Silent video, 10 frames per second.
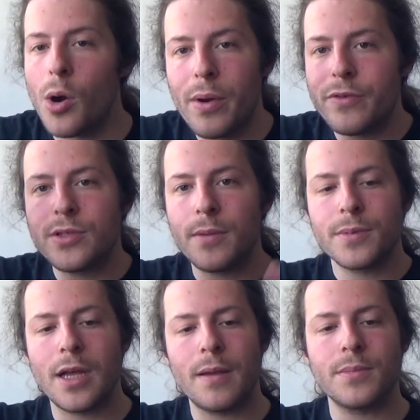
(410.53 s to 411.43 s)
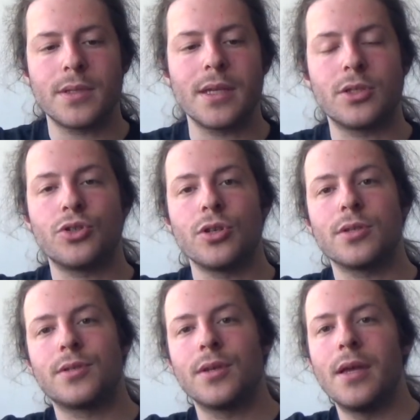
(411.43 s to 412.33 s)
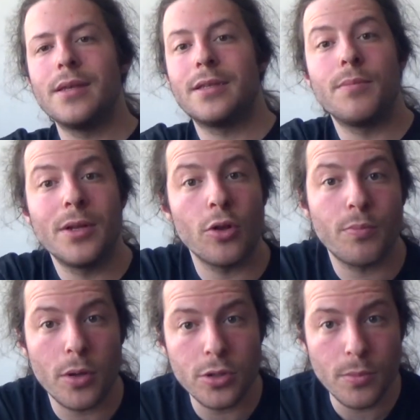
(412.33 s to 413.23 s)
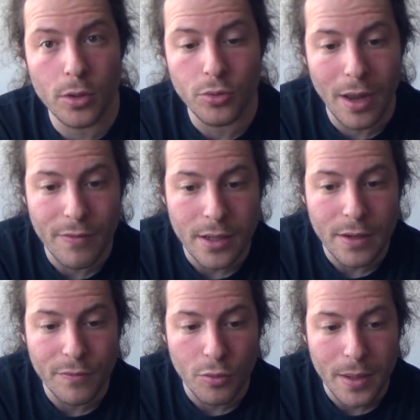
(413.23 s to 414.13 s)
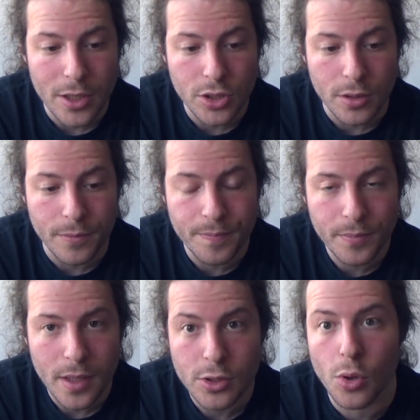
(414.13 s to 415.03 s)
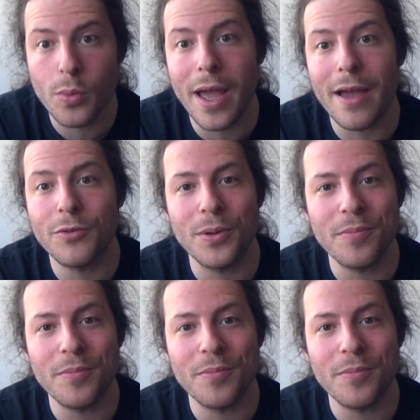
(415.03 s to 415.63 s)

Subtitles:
However, sometimes it's just simply not possible to have that information. So we have to